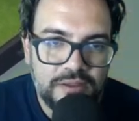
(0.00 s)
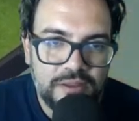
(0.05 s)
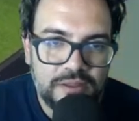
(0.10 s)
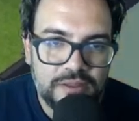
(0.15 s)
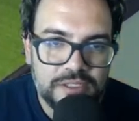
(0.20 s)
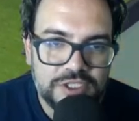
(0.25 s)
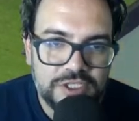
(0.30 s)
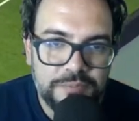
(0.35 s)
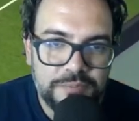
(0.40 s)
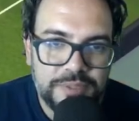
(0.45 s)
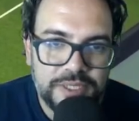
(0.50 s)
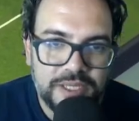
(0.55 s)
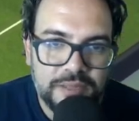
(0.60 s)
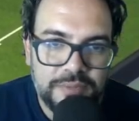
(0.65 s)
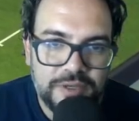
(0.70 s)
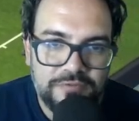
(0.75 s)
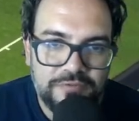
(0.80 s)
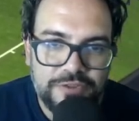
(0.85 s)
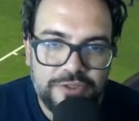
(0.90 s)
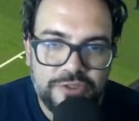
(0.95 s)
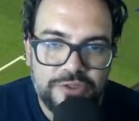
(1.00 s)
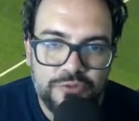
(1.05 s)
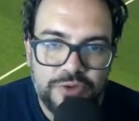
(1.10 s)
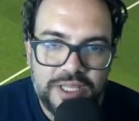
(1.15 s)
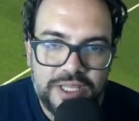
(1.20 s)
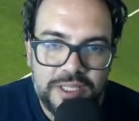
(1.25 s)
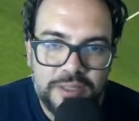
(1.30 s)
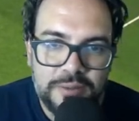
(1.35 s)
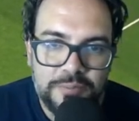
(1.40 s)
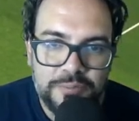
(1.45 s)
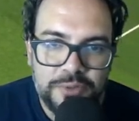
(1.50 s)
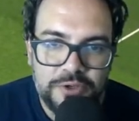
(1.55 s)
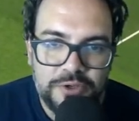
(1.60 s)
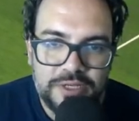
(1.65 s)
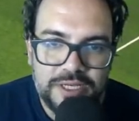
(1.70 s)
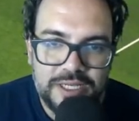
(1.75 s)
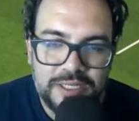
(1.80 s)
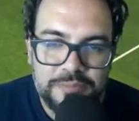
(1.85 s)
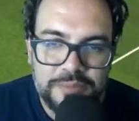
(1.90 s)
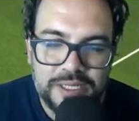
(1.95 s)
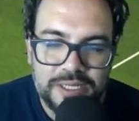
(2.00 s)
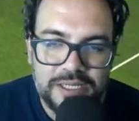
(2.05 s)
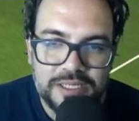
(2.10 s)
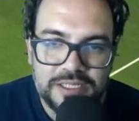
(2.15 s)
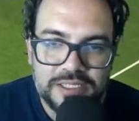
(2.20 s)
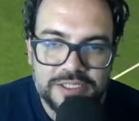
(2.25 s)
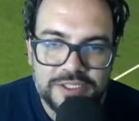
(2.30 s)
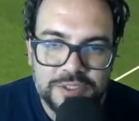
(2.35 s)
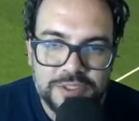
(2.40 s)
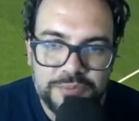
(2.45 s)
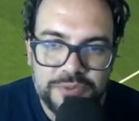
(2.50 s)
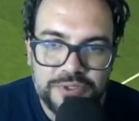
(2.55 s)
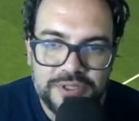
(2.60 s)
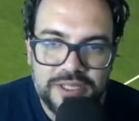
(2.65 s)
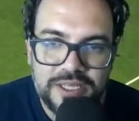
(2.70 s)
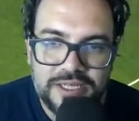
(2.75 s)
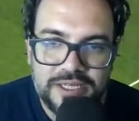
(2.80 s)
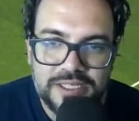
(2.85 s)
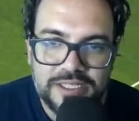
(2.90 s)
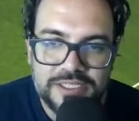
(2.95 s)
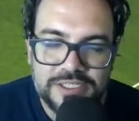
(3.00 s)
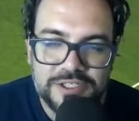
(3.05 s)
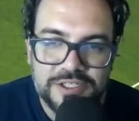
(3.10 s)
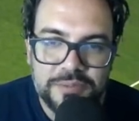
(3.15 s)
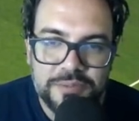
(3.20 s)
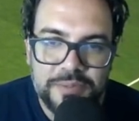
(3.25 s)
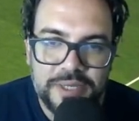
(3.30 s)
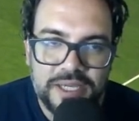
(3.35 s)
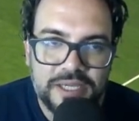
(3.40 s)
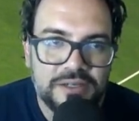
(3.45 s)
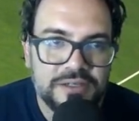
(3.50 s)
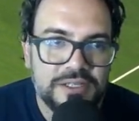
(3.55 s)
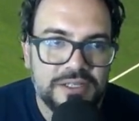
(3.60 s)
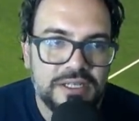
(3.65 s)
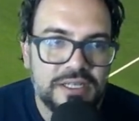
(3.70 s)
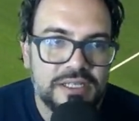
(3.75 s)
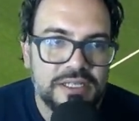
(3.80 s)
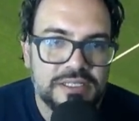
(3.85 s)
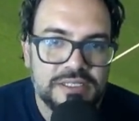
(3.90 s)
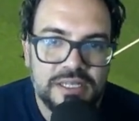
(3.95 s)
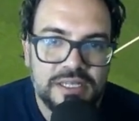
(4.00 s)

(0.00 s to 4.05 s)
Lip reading: jumping above 3 Burnley players to put that into the back of the net.